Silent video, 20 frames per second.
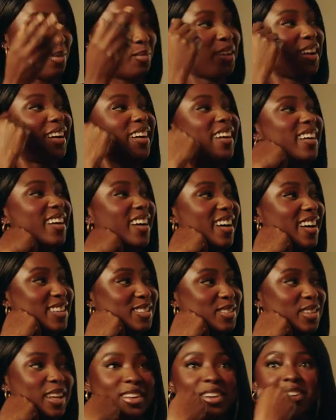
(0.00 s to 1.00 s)
America. Yeah.
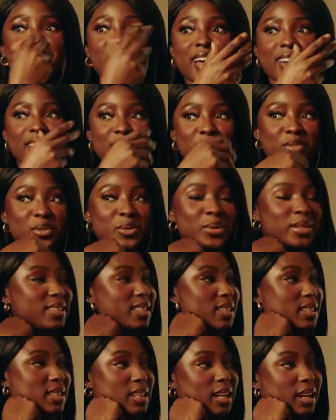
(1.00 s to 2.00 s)
So like a lot of
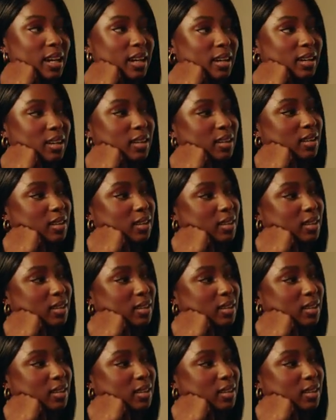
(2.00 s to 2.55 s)
influences there.